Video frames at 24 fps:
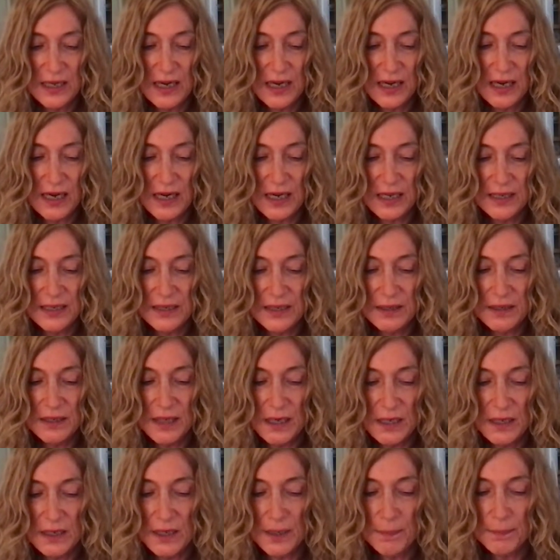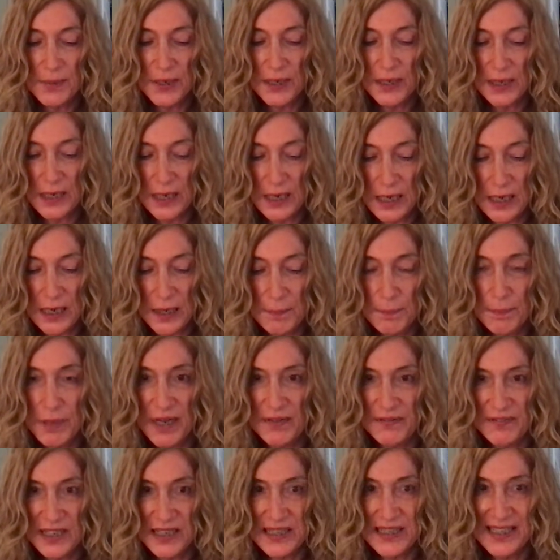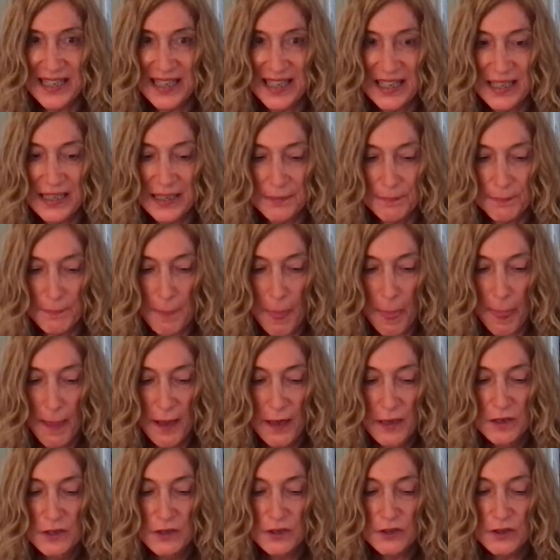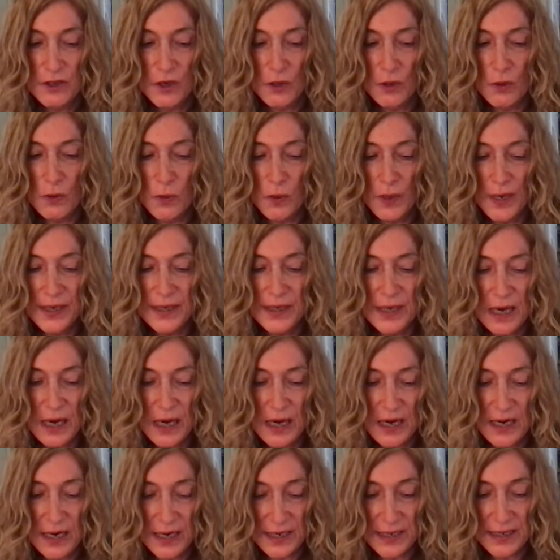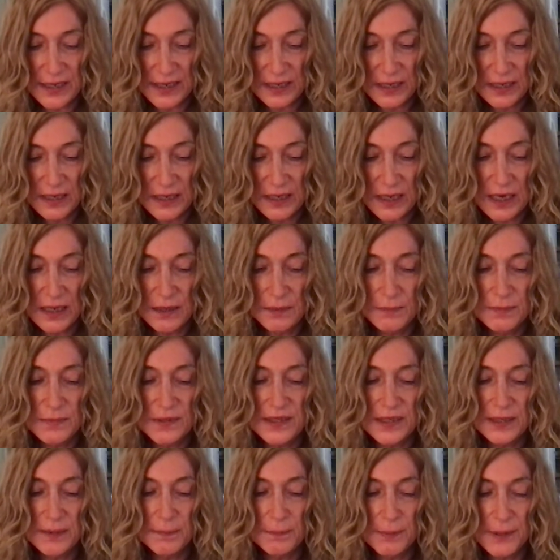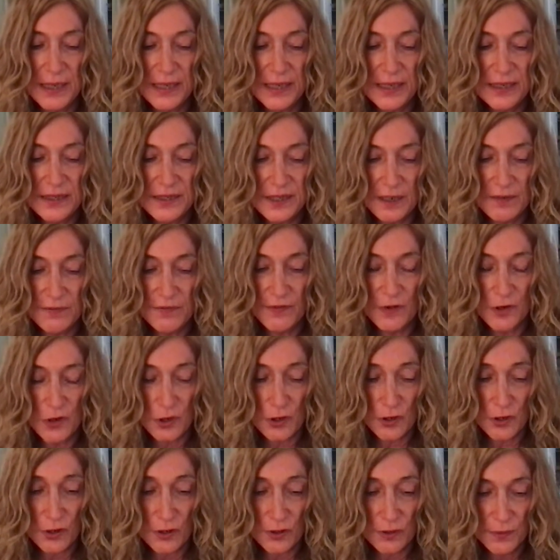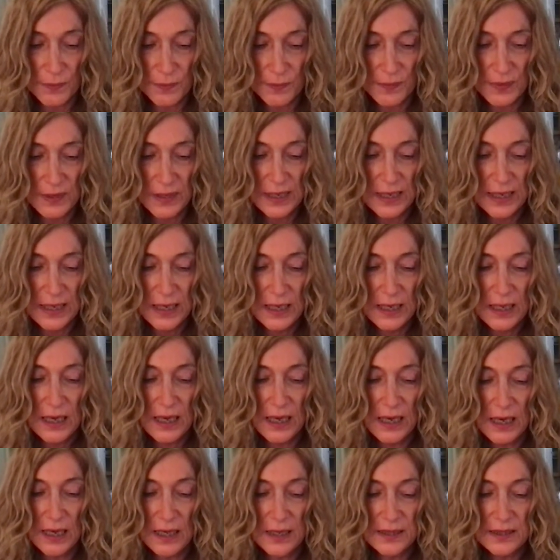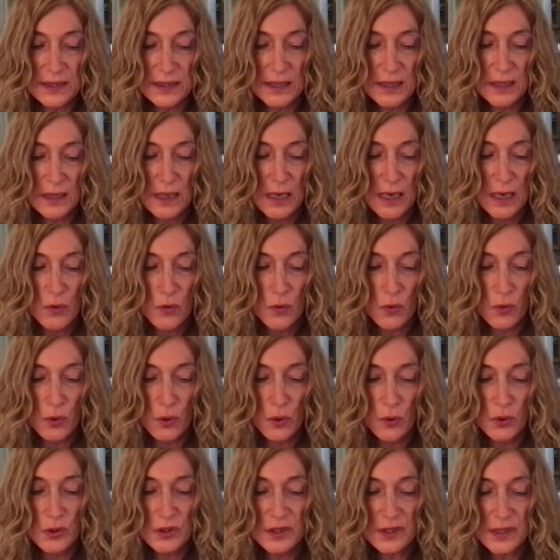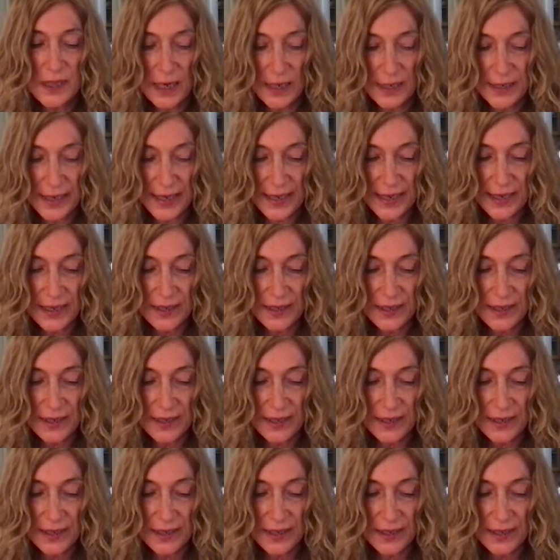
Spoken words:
an rapraha bhavati. So when an comes in place of rr, an uhustane,